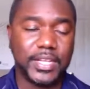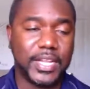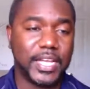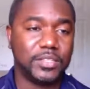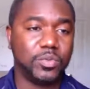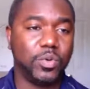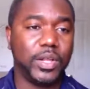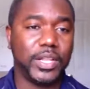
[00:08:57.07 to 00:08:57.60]

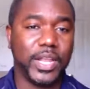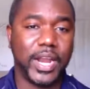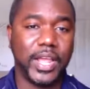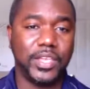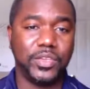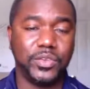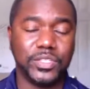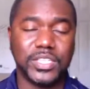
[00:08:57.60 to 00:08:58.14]
That's one that
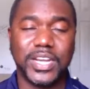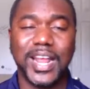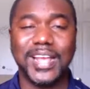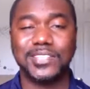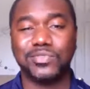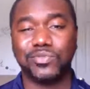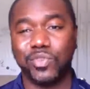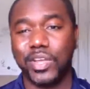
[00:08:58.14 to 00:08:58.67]
I use. It
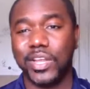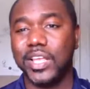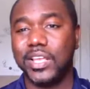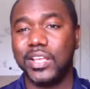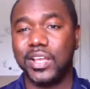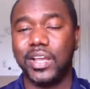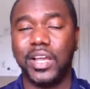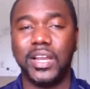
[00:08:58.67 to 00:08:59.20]
has really
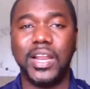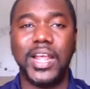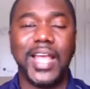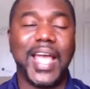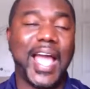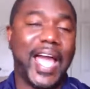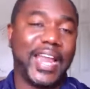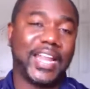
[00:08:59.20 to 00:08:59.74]
good
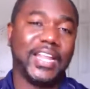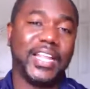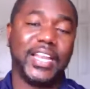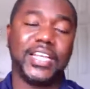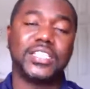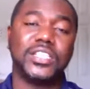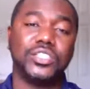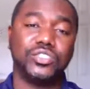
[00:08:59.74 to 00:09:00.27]

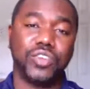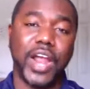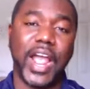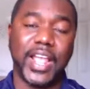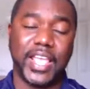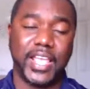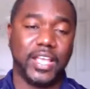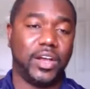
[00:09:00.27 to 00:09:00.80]
analytics and
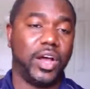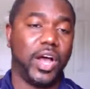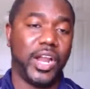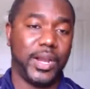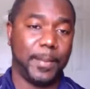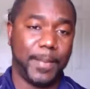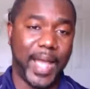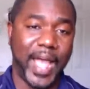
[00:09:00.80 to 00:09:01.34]
tracking
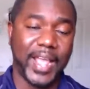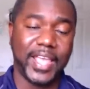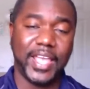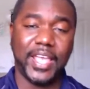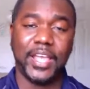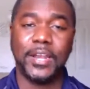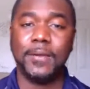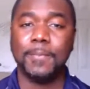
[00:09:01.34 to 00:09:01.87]
on the back
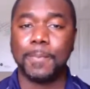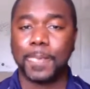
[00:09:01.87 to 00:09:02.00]
end,